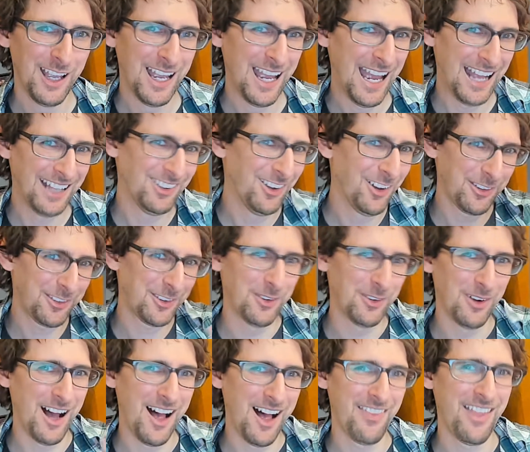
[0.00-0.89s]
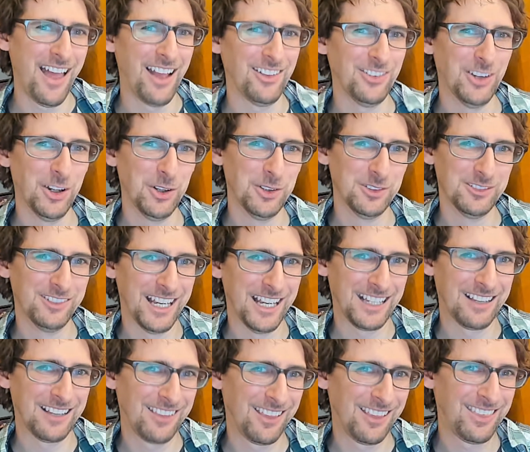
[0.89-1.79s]
And also on that note,
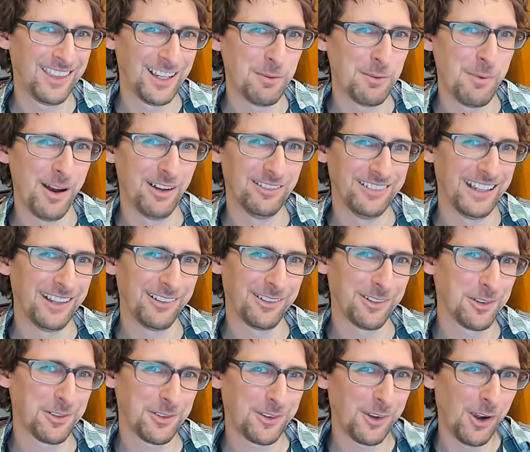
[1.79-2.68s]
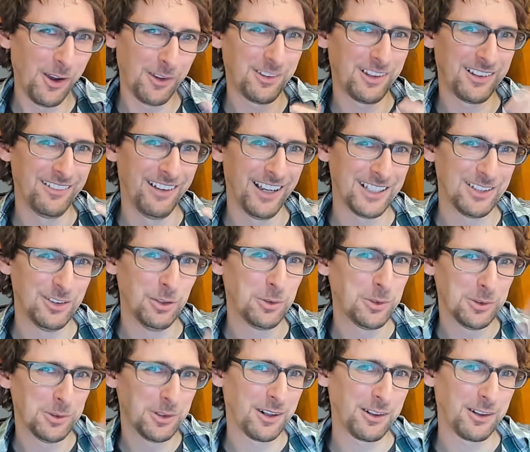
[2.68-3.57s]
like the thing about lasers causing like
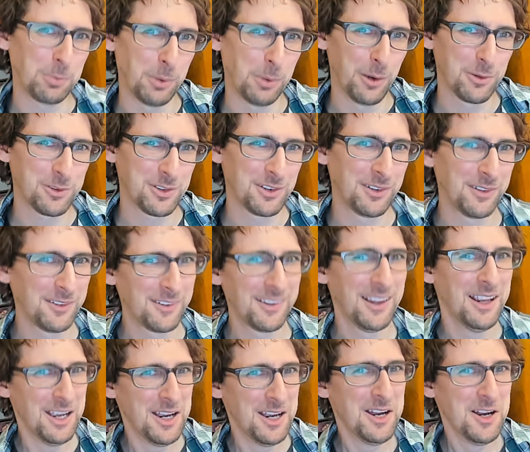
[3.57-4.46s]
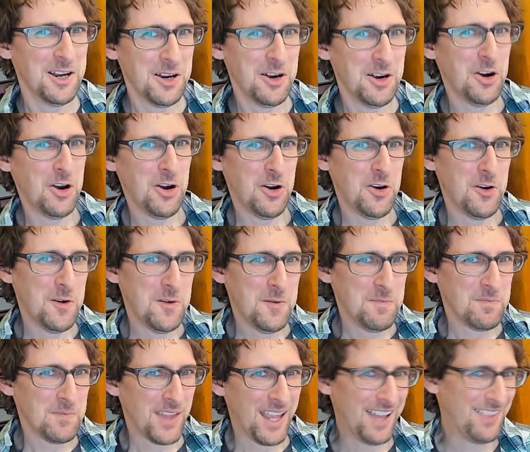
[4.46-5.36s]
nuclear explosions,
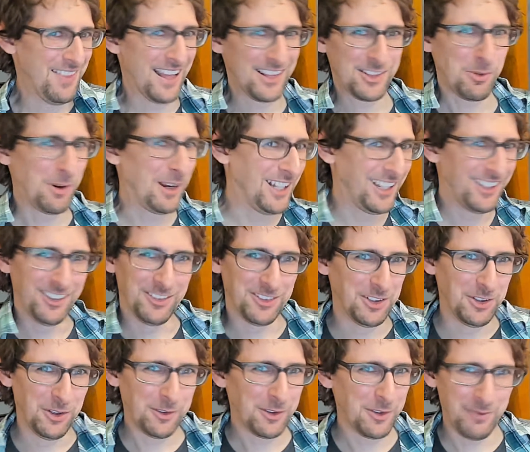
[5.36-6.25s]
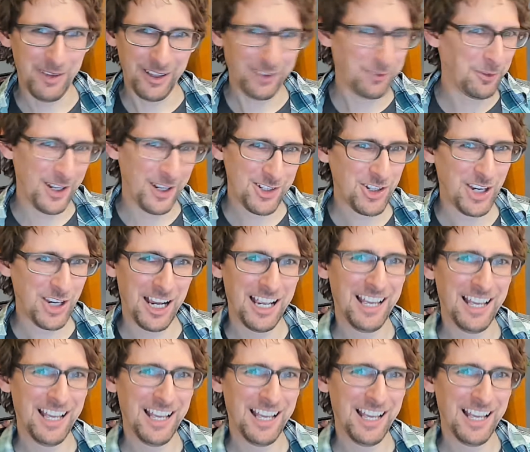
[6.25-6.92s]
and that's why they don't use them as much,